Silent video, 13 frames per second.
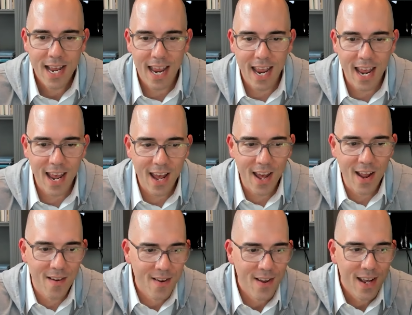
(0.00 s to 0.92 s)

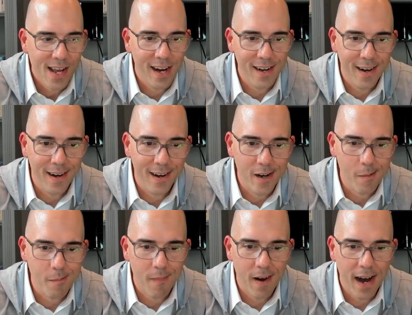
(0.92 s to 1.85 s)
And
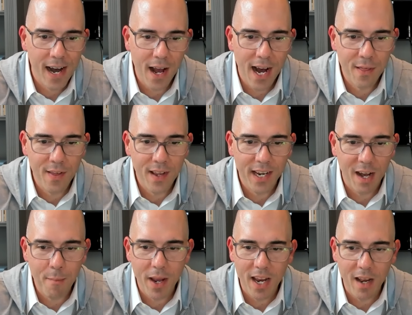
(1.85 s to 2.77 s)
I think I
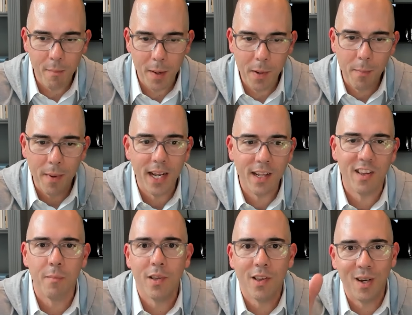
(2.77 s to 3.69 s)
maybe made
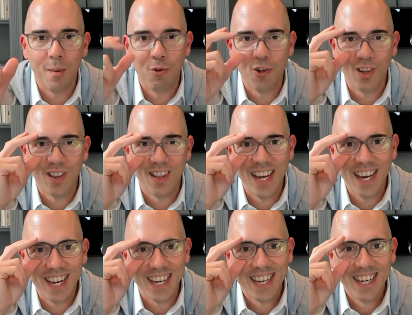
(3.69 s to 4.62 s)
some assumptions
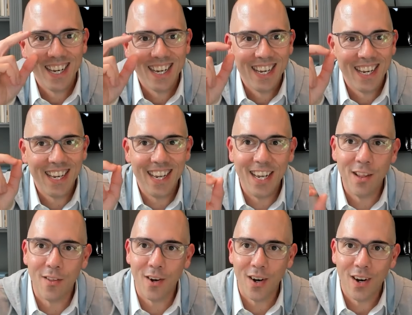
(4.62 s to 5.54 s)
that
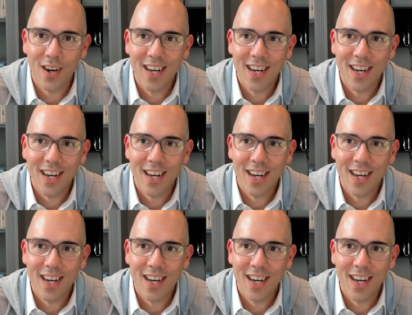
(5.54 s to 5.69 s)
either